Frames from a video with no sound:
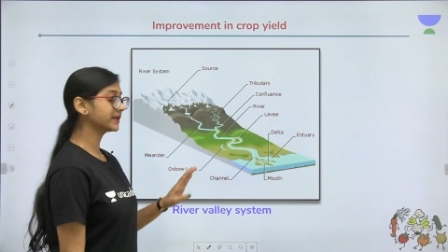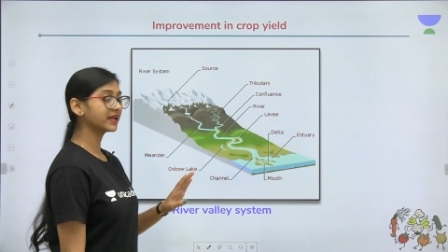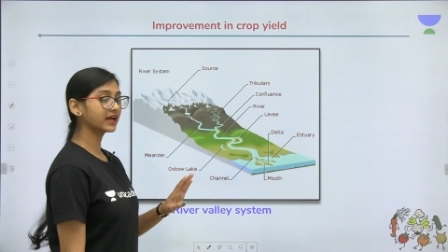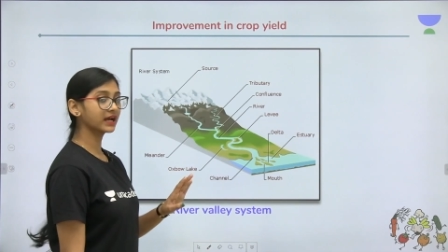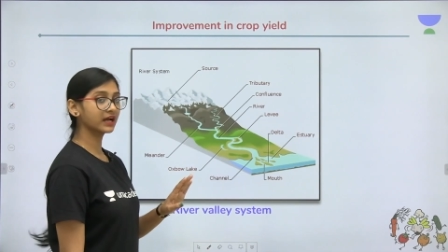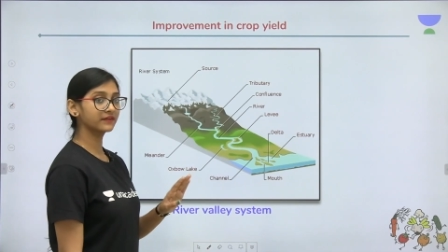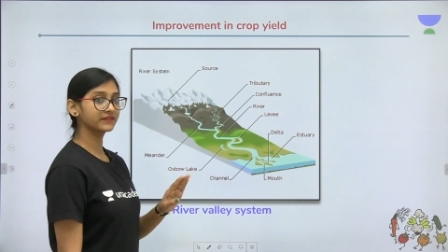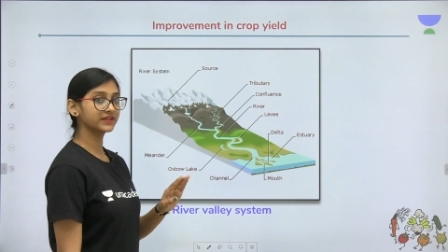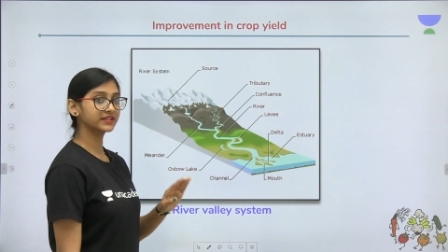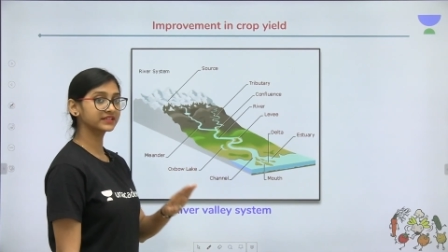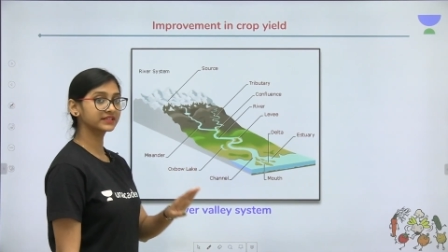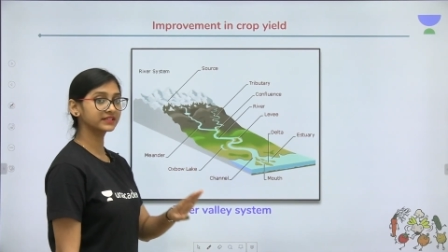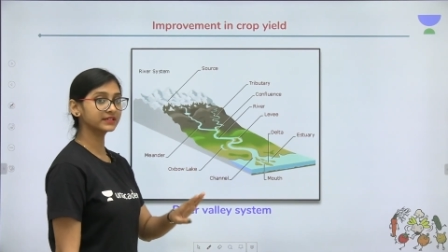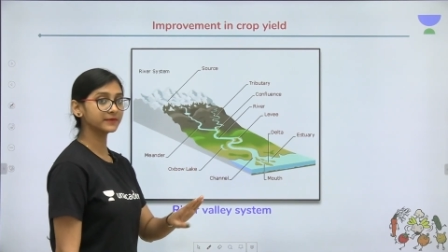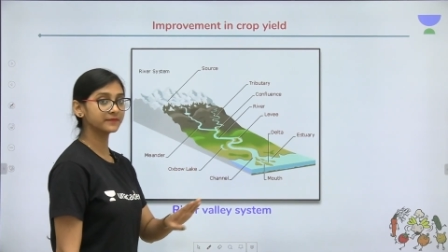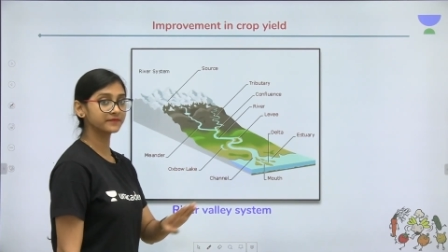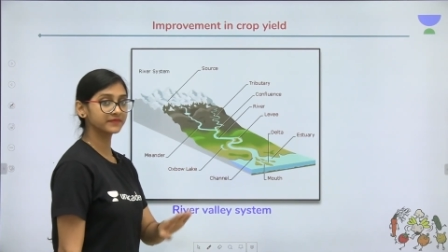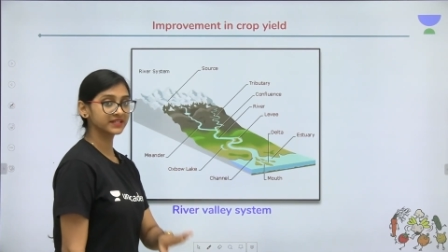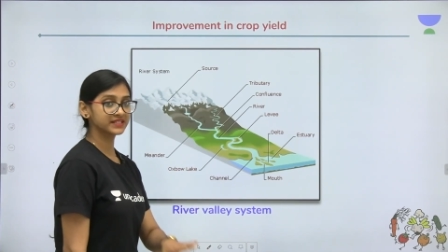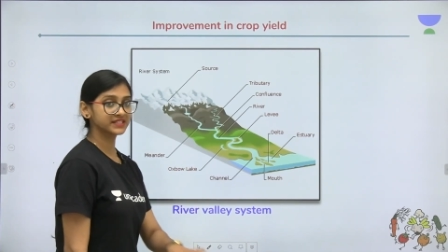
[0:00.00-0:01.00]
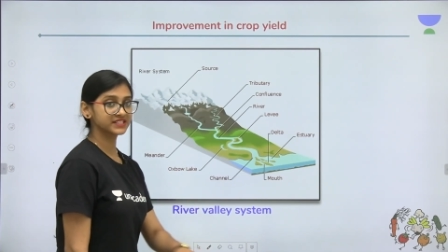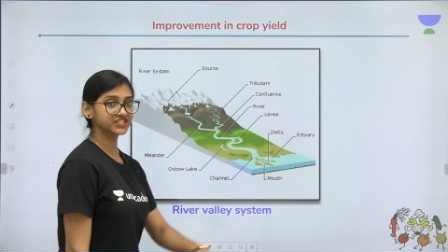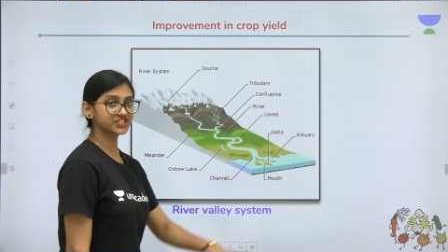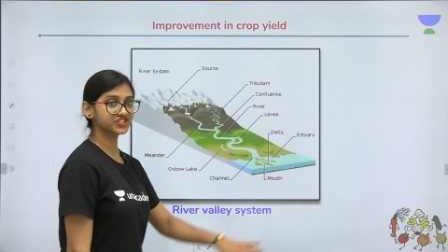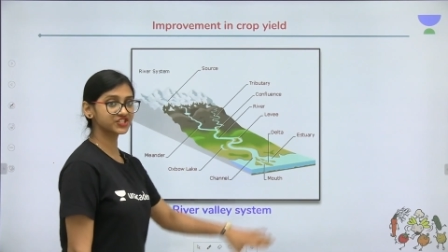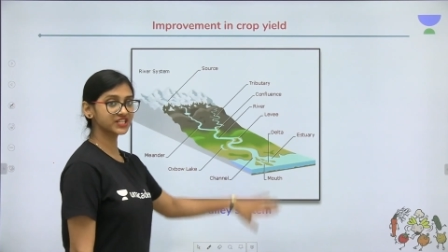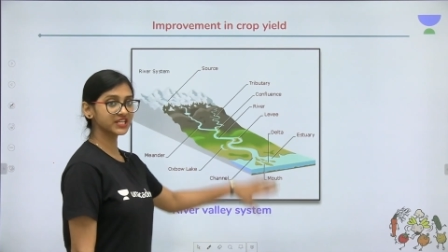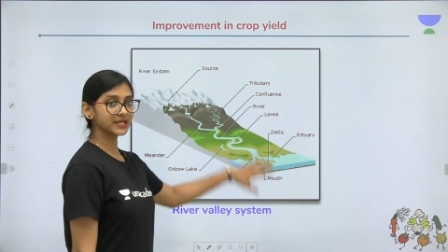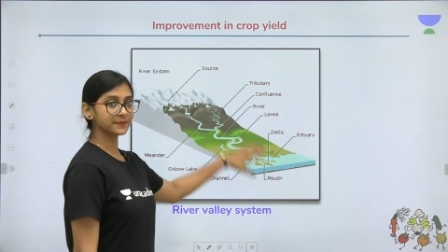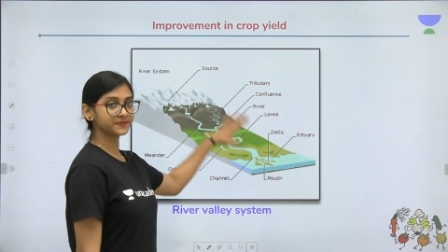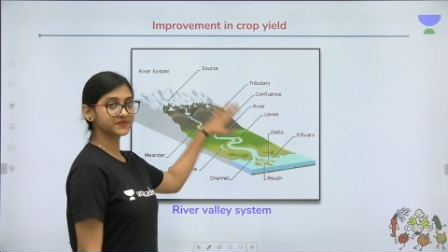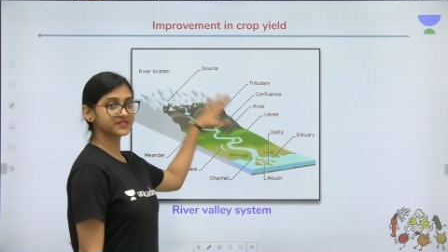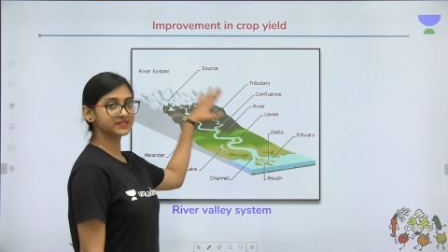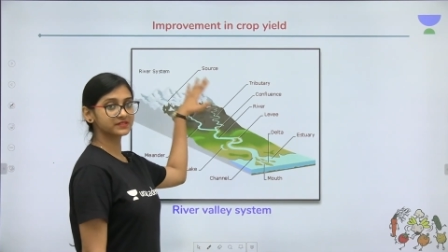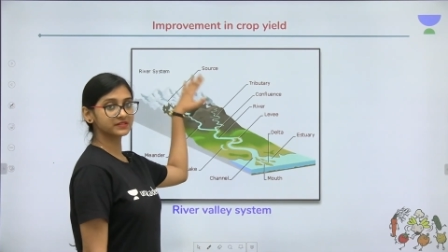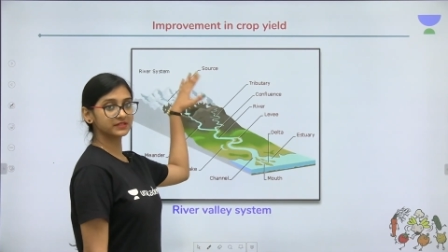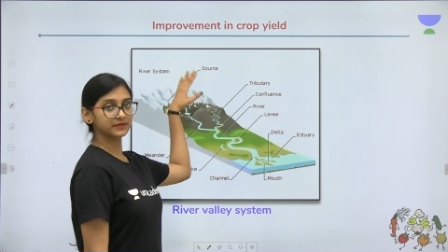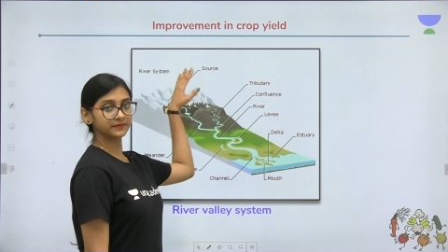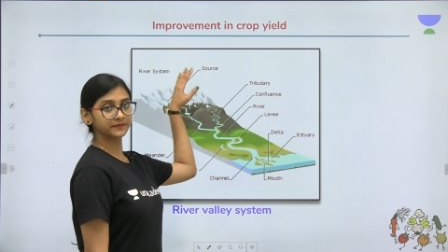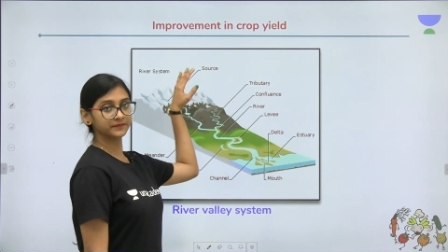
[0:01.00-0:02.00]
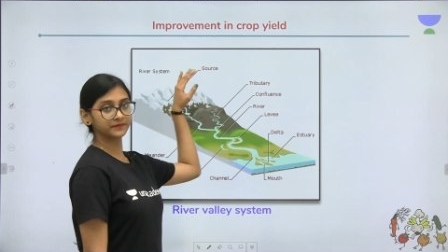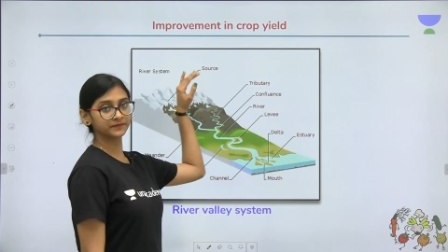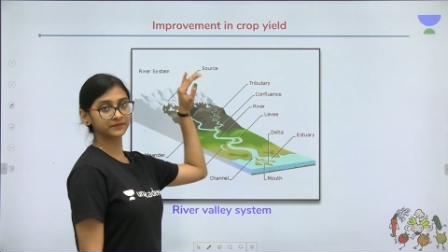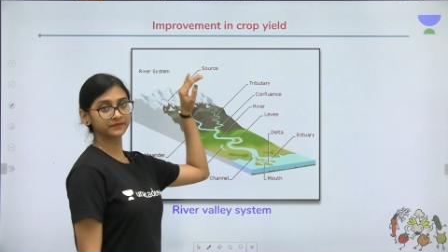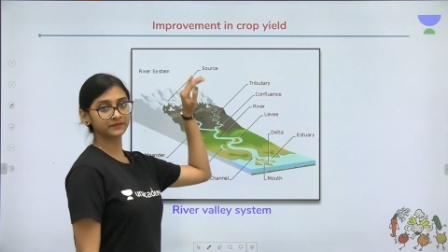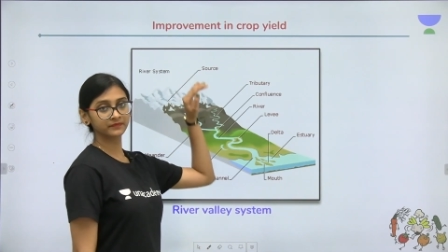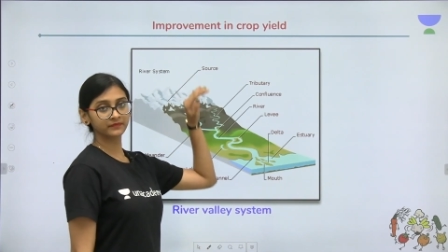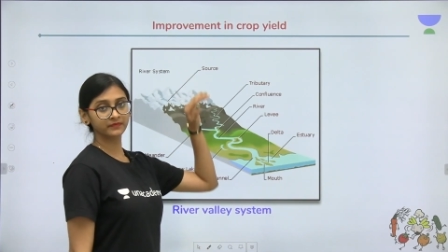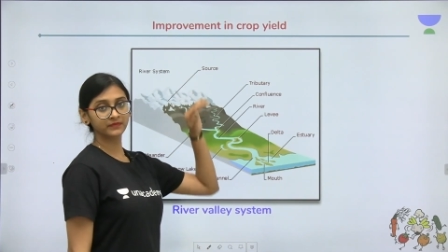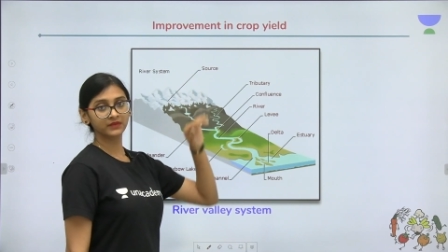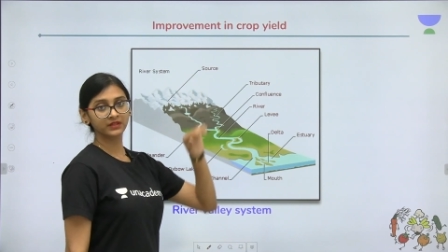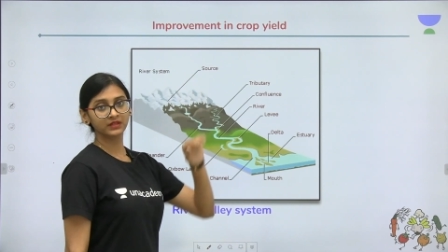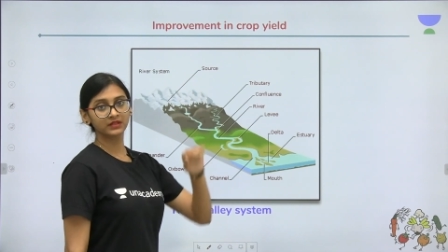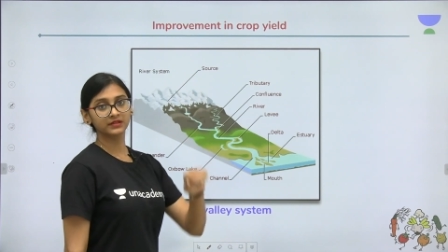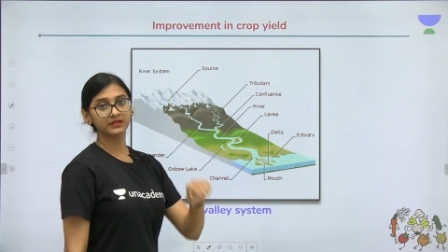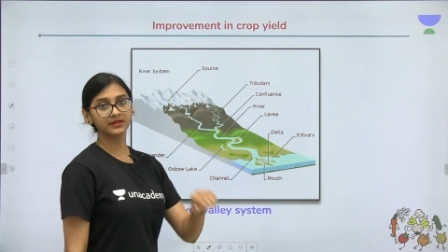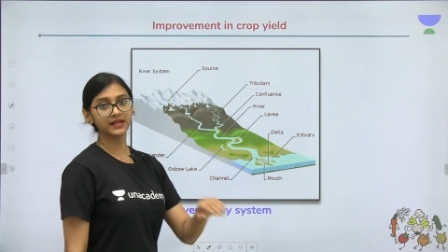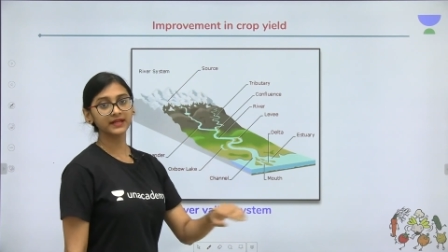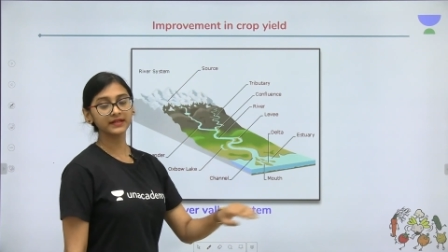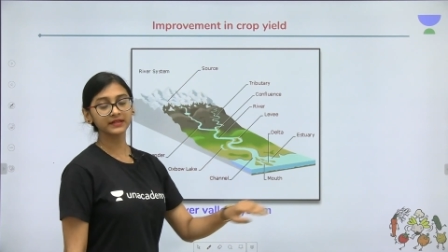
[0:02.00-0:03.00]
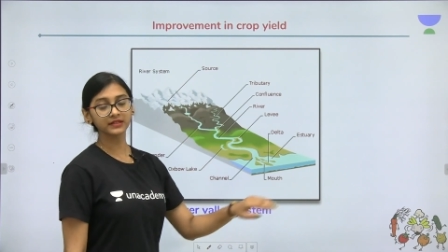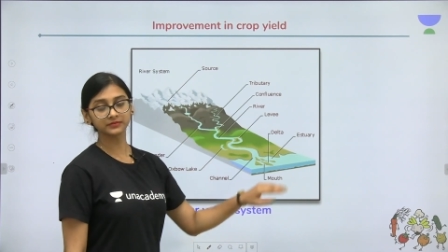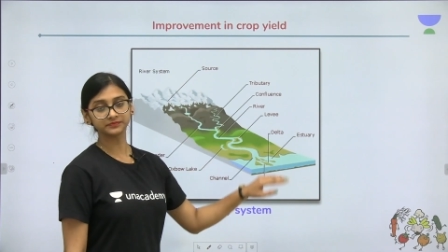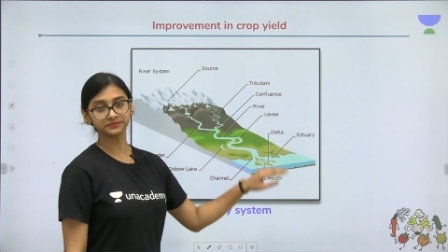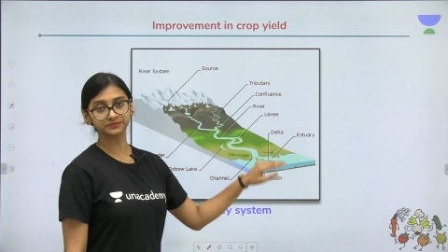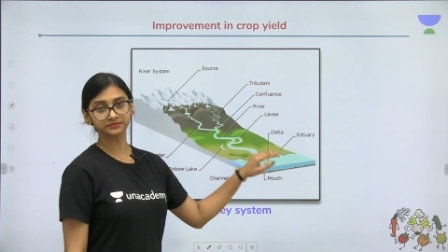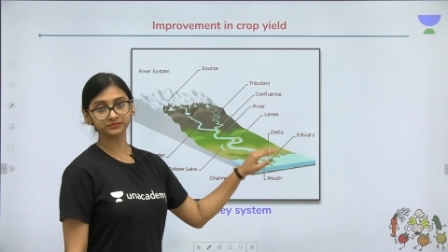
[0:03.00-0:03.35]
be having the steeps, right?